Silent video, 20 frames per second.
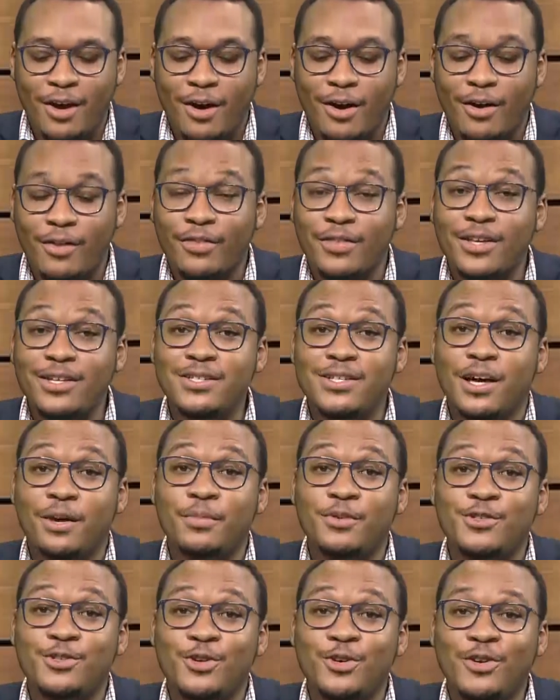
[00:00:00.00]
On this
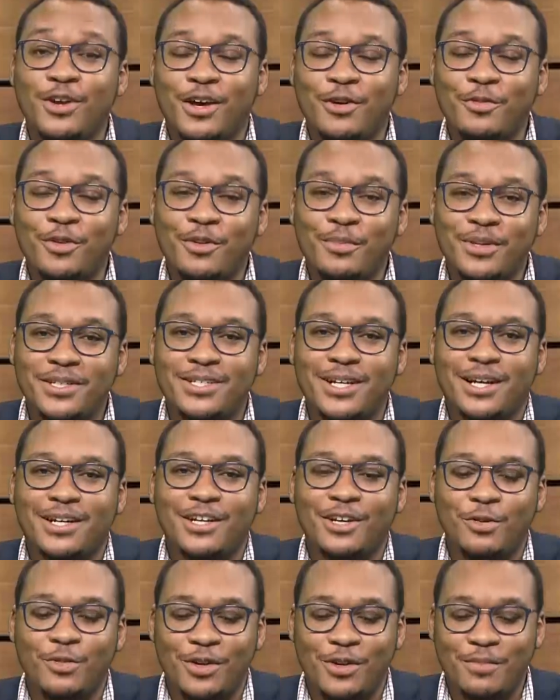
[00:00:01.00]
episode, I will be
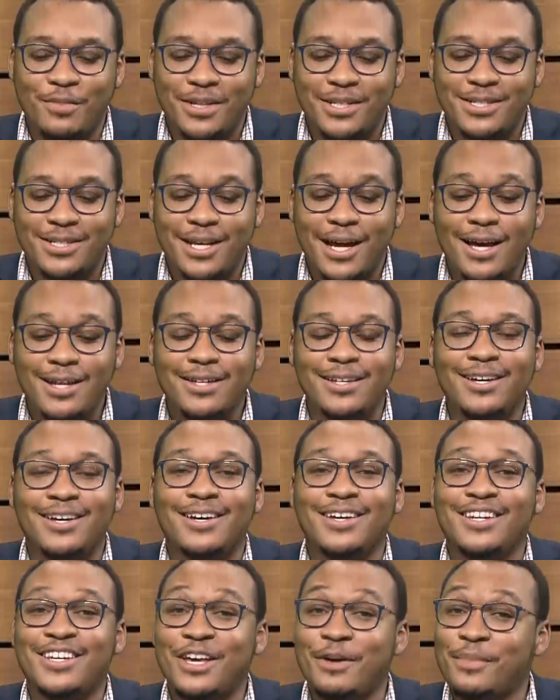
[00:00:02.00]
chatting with Ms. Tanya
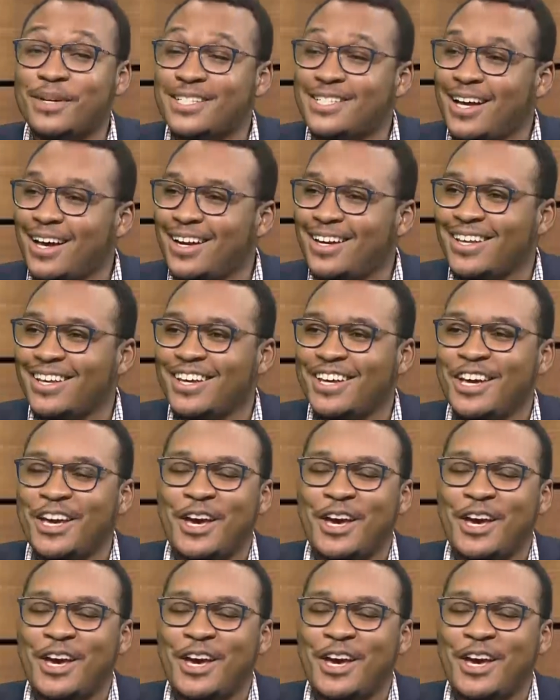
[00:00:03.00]
Niamatali,